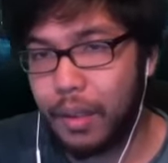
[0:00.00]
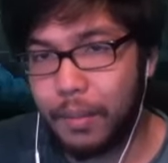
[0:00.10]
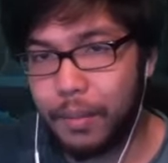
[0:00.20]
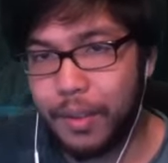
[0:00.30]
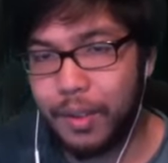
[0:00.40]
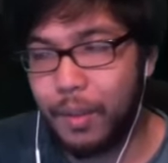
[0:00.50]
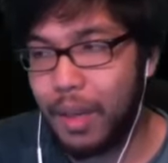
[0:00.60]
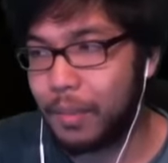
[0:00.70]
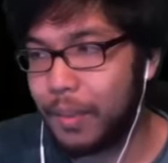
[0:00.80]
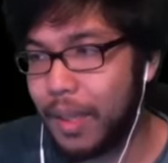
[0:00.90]
Please do
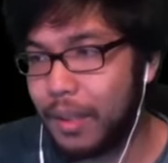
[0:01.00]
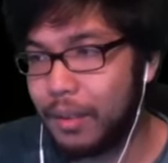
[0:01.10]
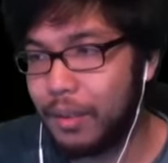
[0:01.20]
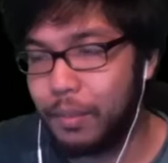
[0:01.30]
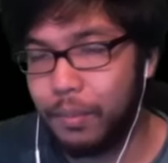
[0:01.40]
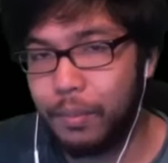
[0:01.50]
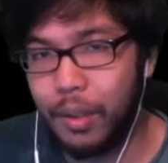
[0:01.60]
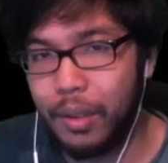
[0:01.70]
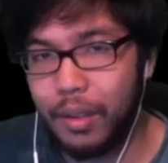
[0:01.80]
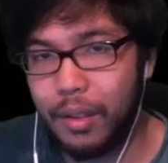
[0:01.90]
mod plaque.
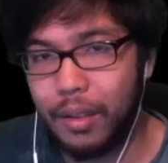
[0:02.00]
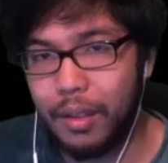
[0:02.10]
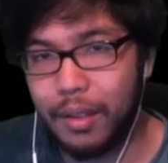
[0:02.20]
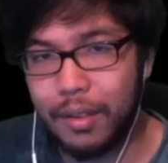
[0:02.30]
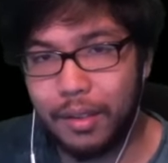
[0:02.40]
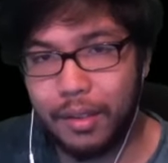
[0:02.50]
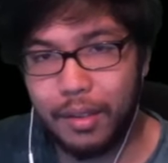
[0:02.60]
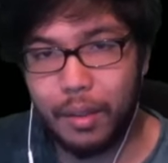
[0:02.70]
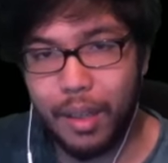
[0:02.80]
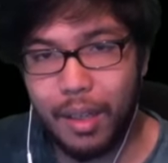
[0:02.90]
Please.
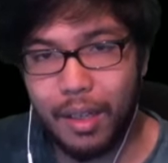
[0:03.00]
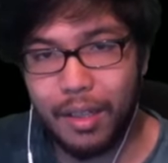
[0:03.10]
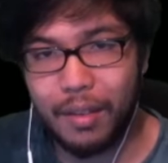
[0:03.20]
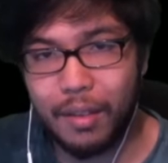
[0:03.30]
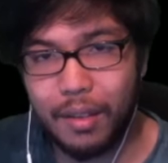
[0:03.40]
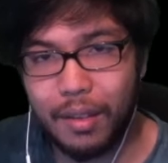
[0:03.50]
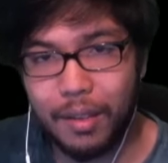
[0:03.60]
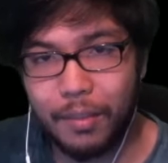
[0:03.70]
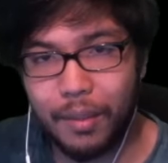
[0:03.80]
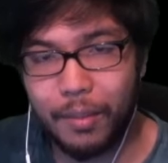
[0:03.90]
You got it. That's
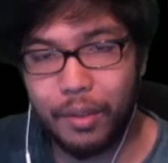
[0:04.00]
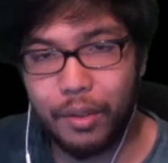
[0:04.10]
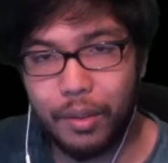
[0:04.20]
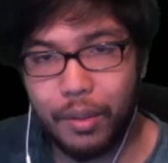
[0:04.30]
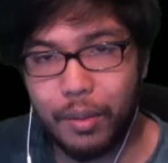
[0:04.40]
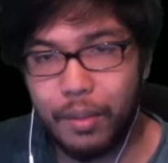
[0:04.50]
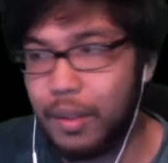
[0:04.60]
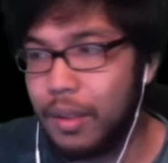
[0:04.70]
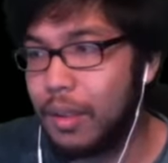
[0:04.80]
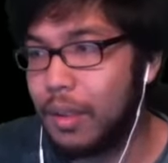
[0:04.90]
something I'm gonna do.
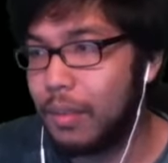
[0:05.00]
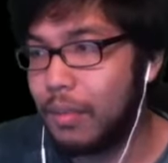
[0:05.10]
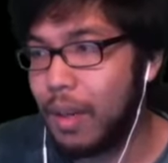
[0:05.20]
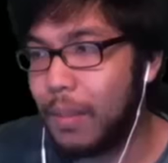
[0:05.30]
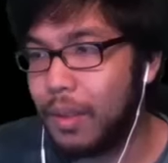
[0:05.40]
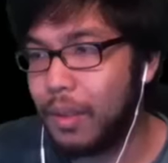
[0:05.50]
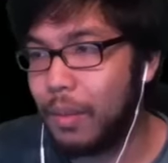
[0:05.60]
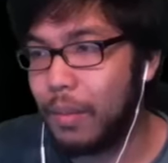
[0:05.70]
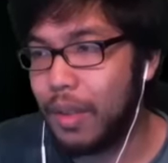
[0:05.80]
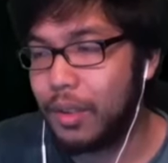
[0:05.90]
Mom, do you know
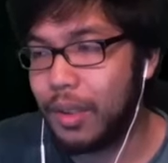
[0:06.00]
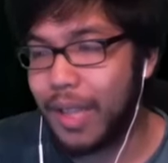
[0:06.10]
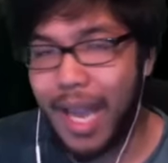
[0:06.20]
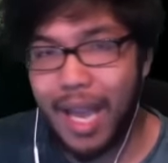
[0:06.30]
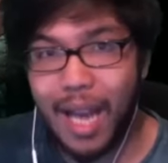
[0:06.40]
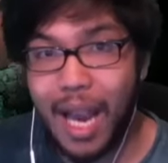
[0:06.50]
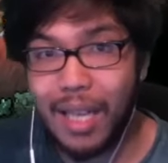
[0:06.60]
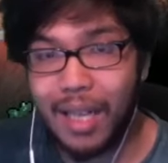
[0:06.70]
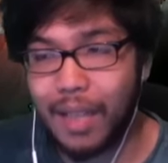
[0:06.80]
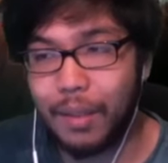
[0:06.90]
what mods you're gonna add?
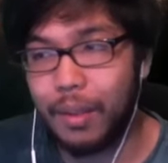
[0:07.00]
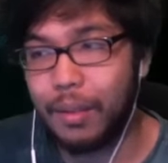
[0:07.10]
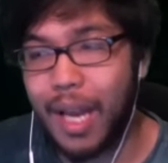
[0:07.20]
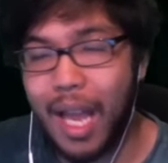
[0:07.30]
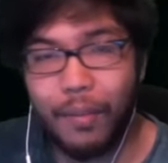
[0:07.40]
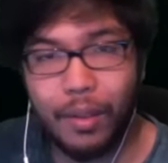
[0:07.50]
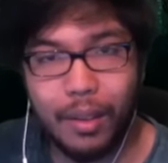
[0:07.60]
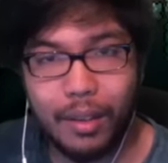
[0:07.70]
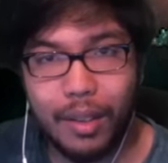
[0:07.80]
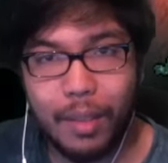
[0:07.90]
I don't know. I haven't
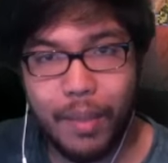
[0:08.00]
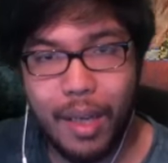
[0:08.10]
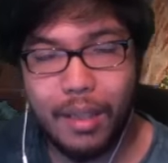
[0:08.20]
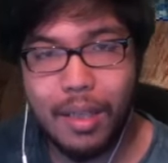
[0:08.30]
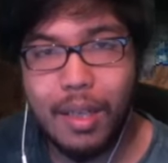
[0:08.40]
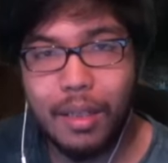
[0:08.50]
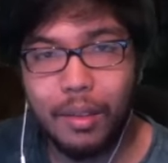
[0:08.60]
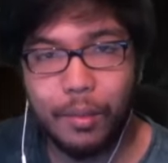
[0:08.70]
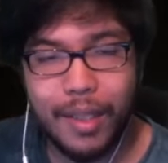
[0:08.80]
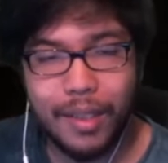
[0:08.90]
looked it up yet.
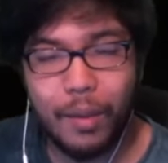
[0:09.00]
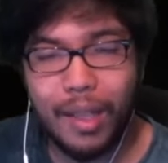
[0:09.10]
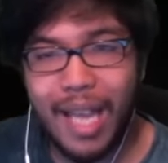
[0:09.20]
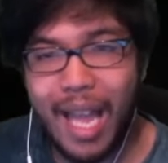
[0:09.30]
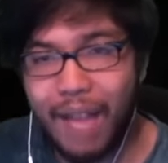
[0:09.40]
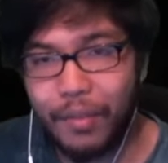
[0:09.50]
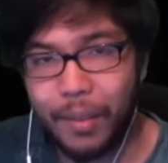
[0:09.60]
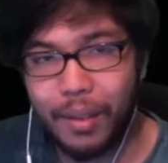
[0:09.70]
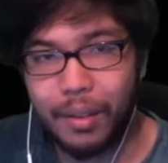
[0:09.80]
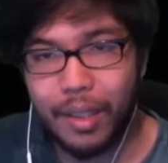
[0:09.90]
The reason why I haven't
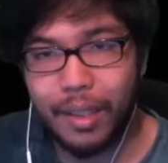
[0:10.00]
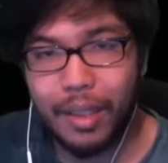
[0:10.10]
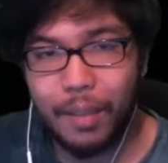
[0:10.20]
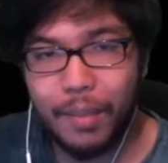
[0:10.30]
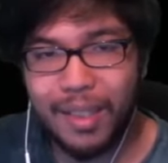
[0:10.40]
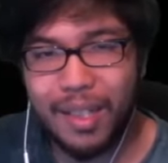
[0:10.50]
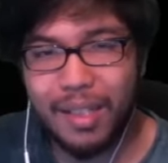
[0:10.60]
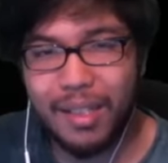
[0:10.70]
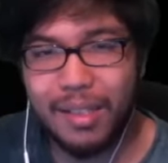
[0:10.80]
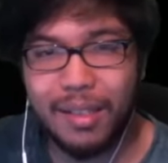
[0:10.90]
been looking it up is
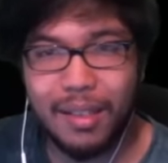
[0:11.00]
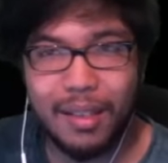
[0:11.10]
because